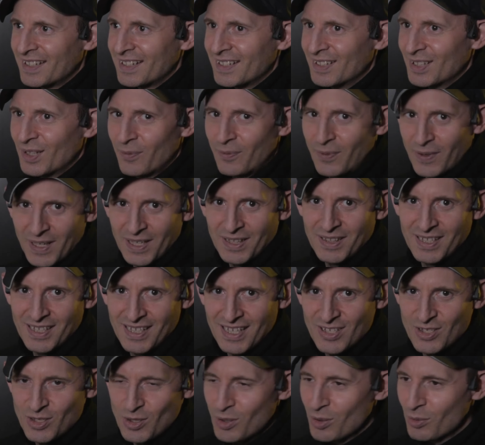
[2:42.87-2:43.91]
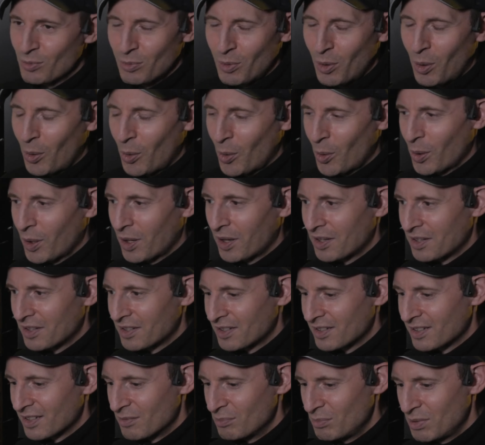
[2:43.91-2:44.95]
the funny thing is you could roll
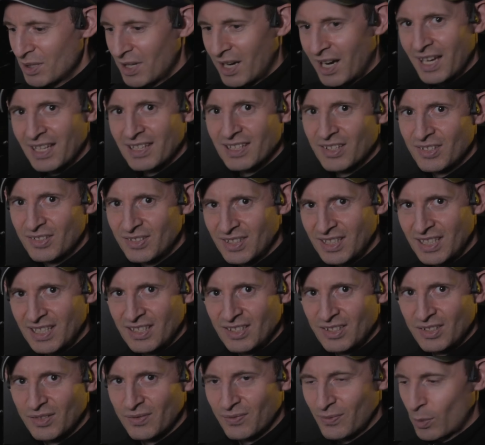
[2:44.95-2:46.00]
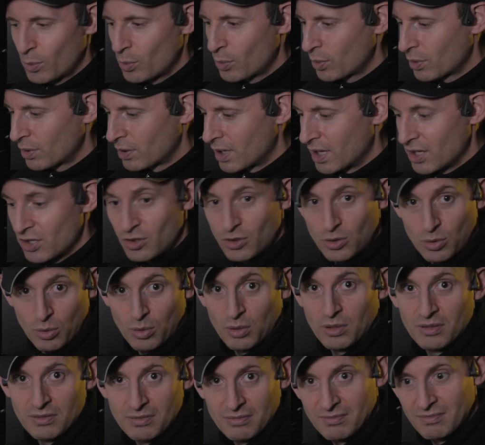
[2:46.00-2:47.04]
behind the scenes for a
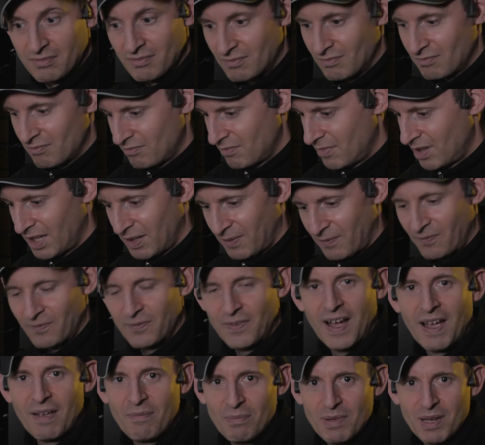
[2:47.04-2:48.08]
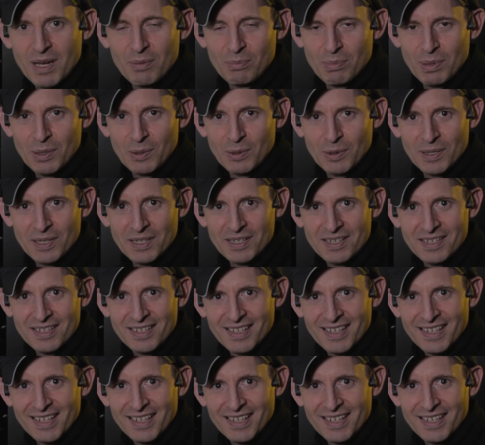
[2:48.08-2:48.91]
short, like 5-minute period.